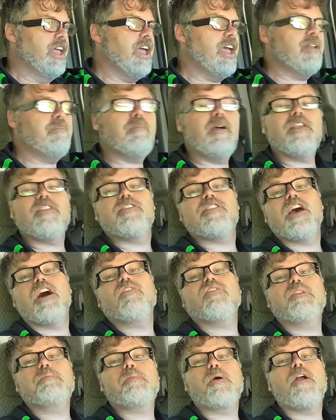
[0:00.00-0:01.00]
Heading
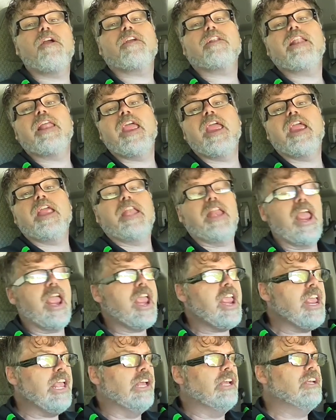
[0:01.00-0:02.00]
myself to Park Lane,
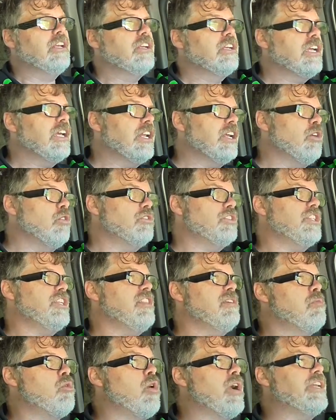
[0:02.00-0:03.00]
eh? gonna go see
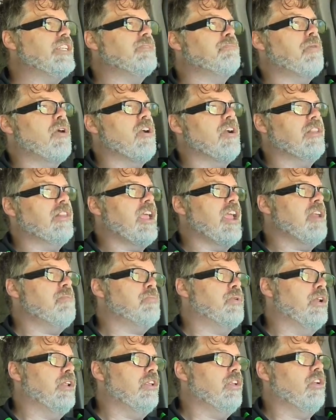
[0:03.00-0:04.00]
the boys at Park Lane,
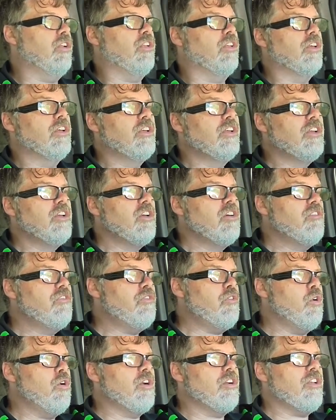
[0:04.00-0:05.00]
put a little
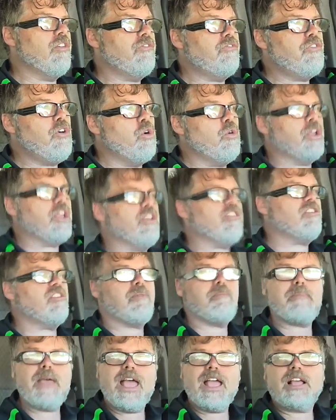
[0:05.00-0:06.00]
Ford Focus
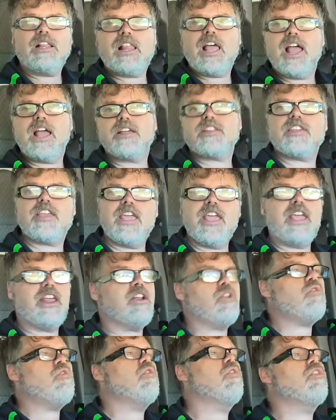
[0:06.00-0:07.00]
back glass
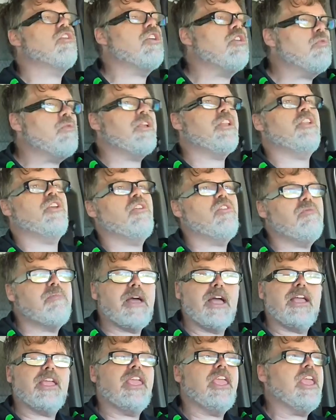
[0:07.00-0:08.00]
and quarter window
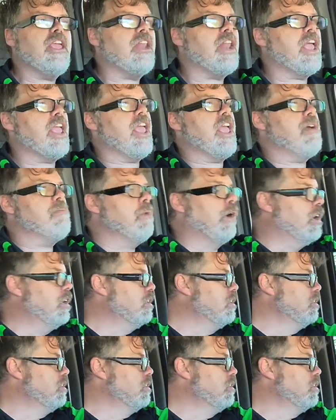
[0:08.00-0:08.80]
back in I am.